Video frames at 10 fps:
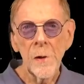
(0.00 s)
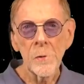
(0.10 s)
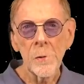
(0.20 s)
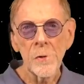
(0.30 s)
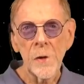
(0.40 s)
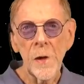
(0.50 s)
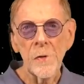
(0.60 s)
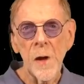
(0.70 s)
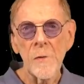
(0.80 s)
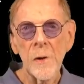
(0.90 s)
so a
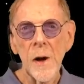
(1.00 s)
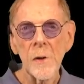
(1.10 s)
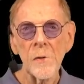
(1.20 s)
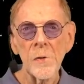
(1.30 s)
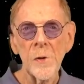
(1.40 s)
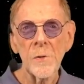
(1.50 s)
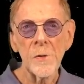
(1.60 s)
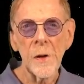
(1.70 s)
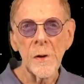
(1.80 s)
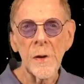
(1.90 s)
sliced avocado's
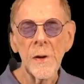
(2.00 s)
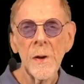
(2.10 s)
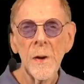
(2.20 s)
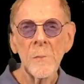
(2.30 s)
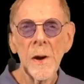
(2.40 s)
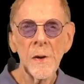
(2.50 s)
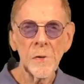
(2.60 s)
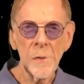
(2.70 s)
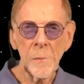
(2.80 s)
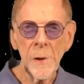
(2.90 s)
surface area
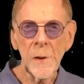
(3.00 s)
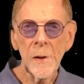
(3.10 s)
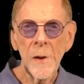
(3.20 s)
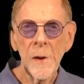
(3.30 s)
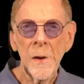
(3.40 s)
minus the pit